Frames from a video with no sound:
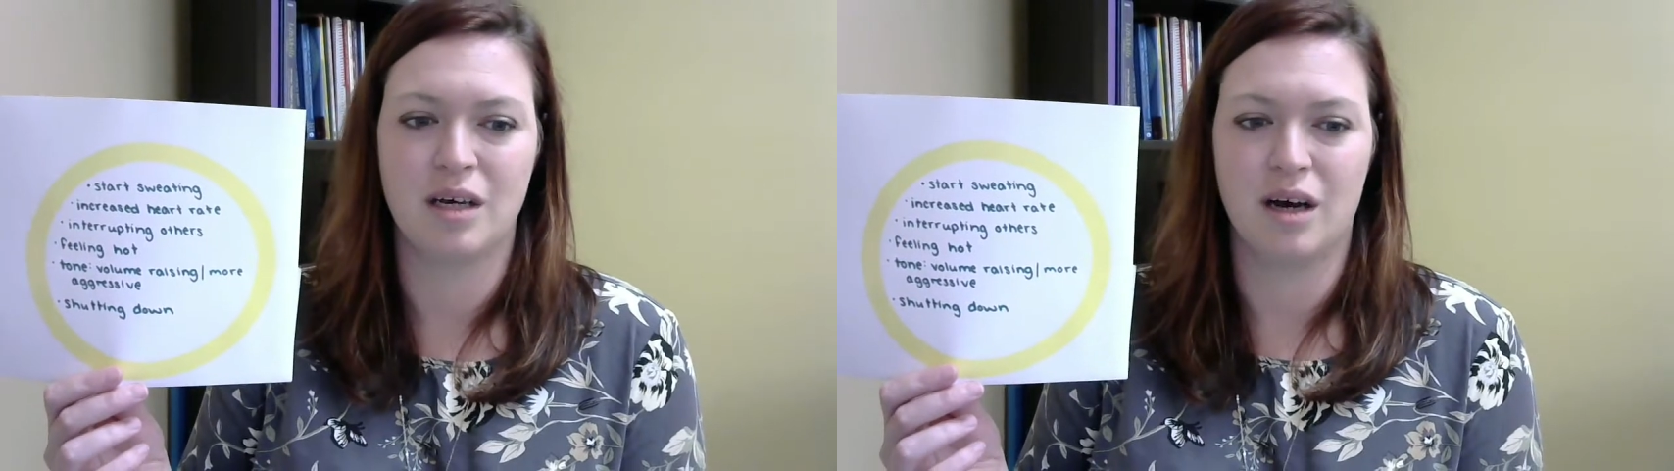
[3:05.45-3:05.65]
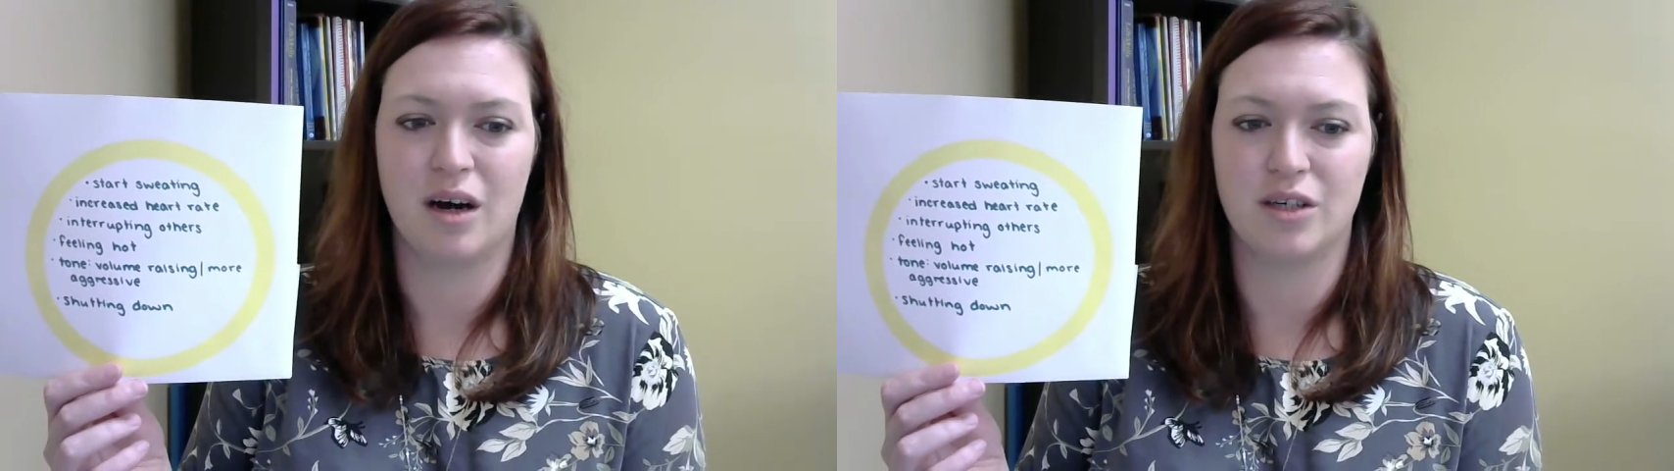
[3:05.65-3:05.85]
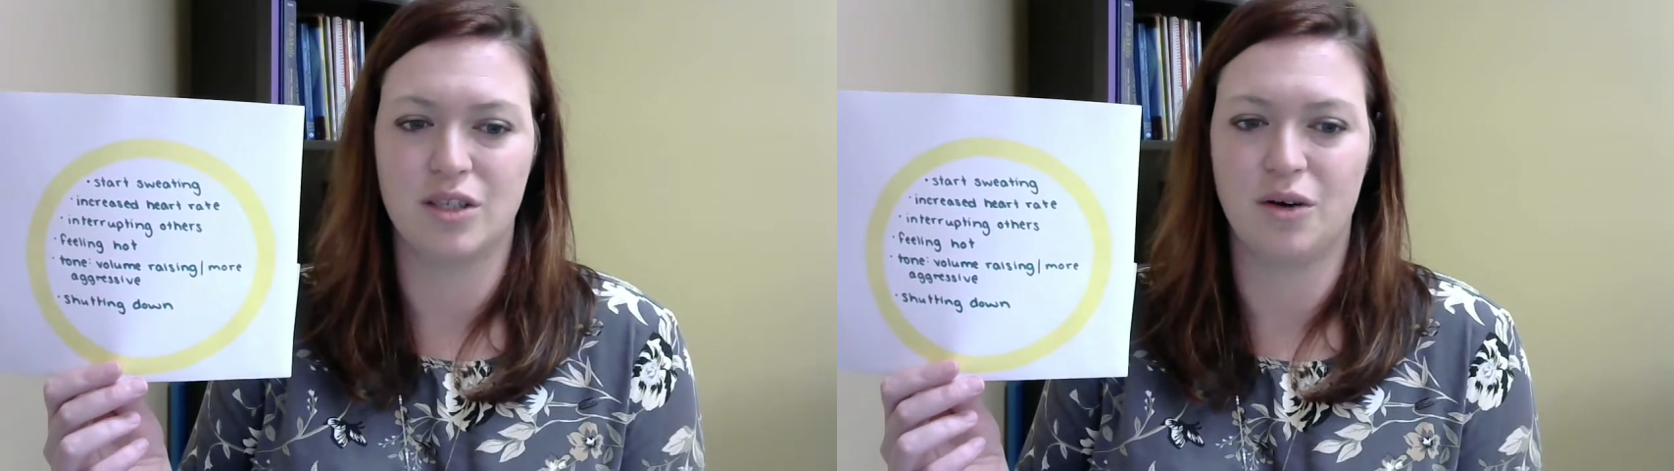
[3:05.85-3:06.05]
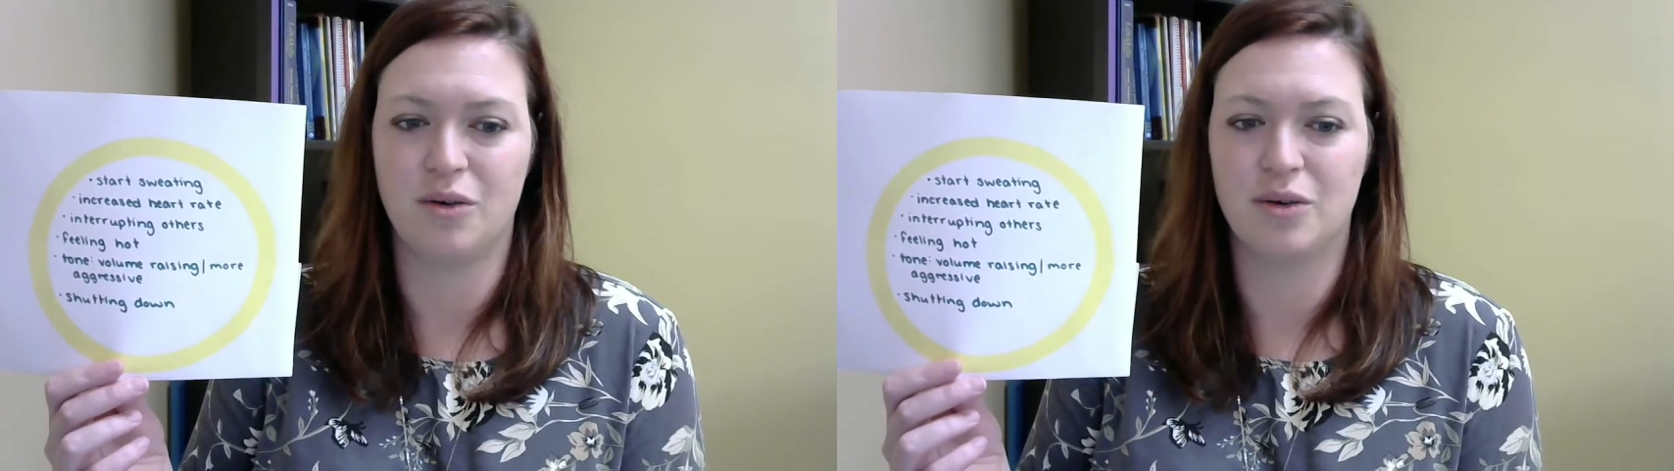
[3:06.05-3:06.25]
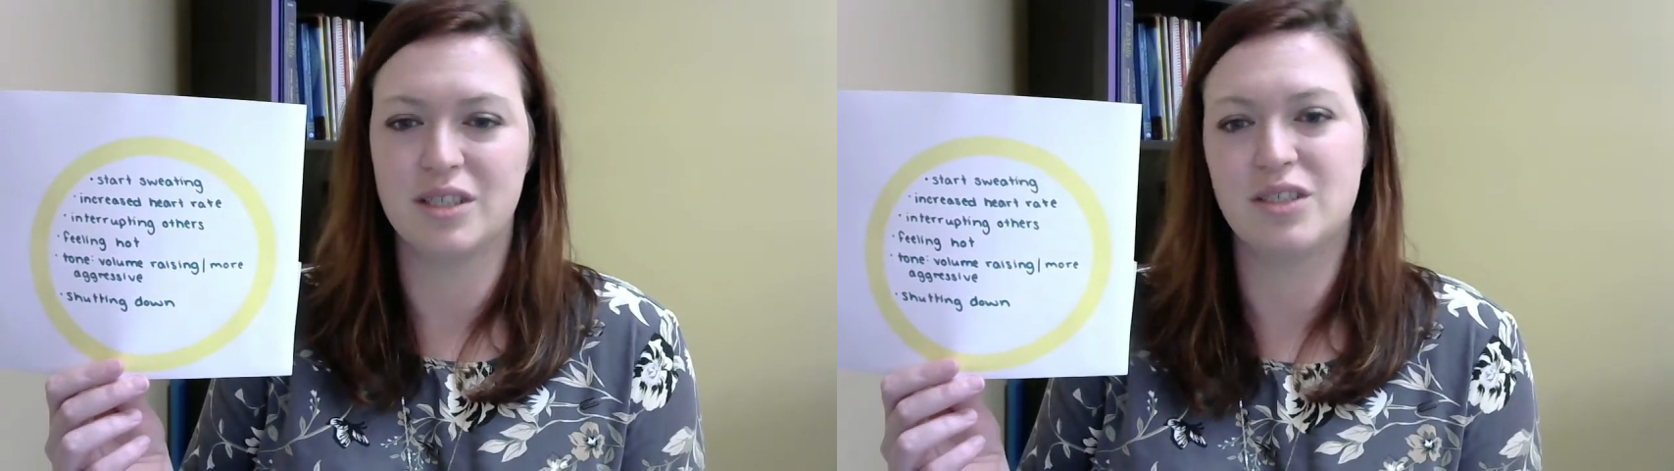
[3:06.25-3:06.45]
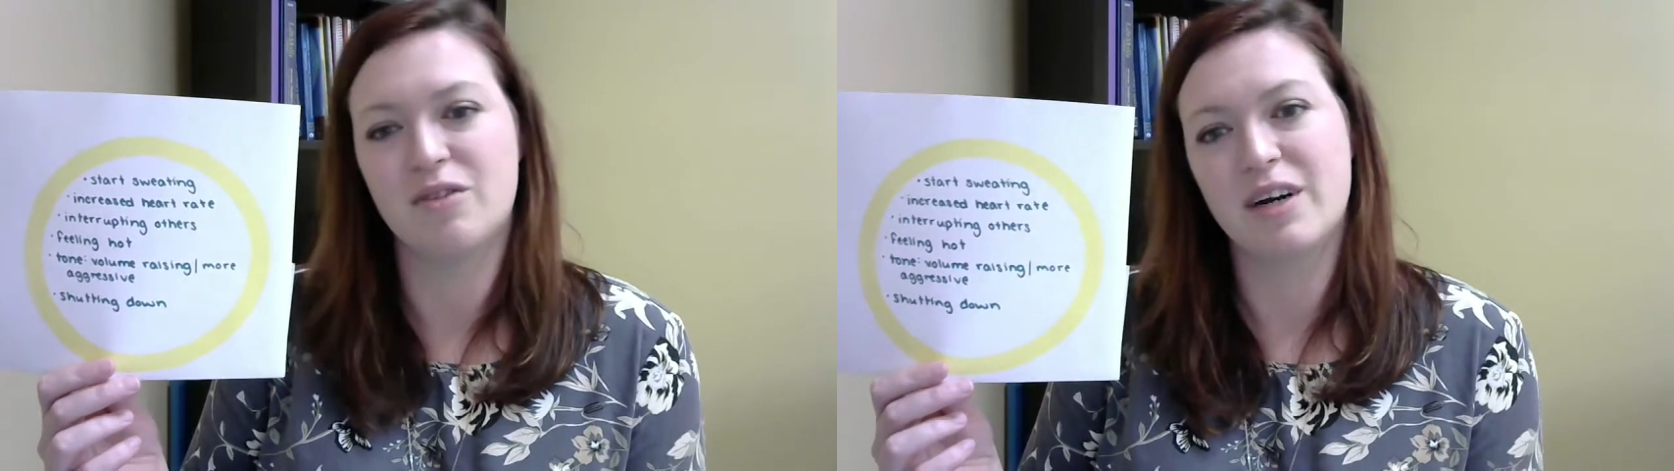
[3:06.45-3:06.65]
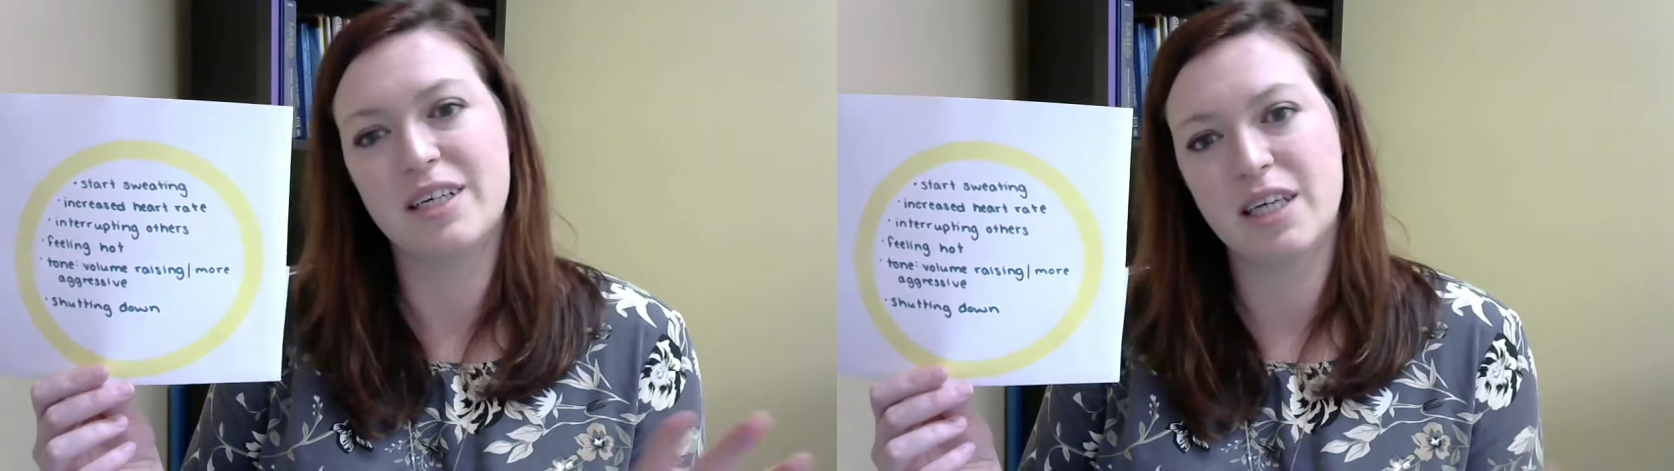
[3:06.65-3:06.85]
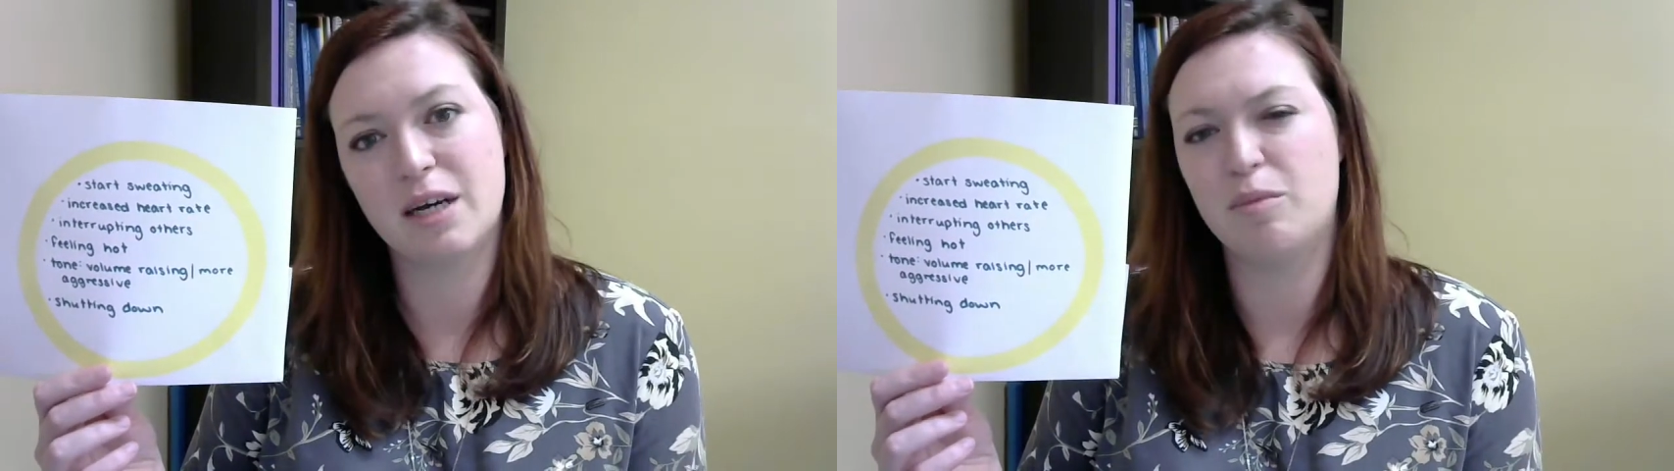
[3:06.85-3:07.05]
Our tone is
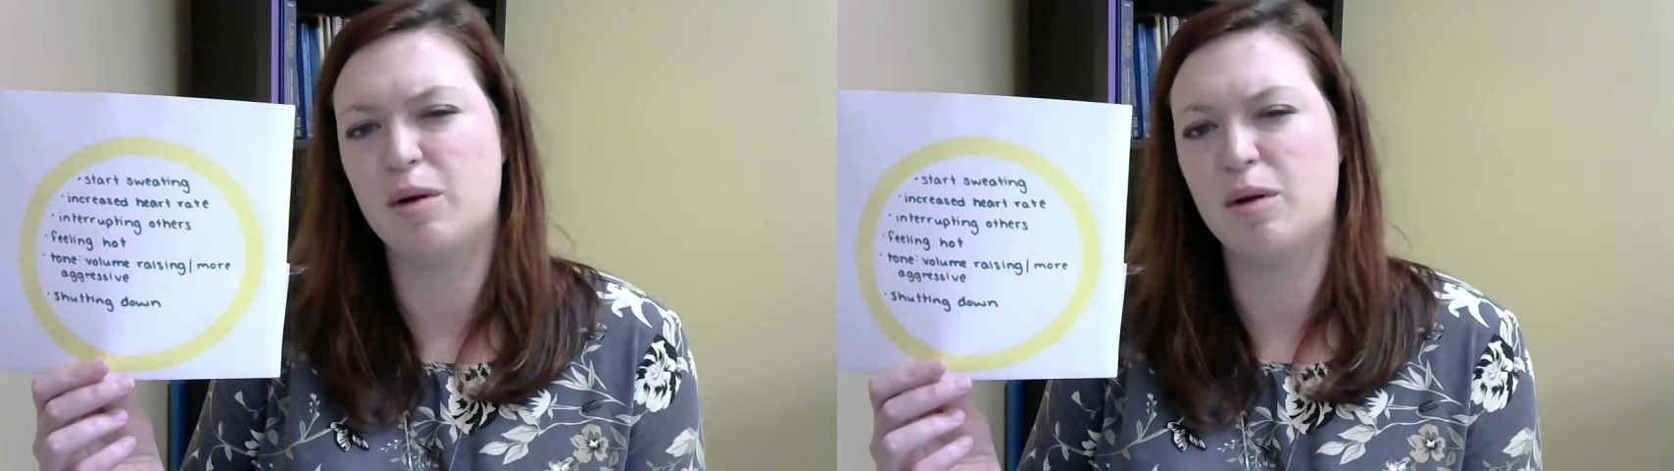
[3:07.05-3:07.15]
raising.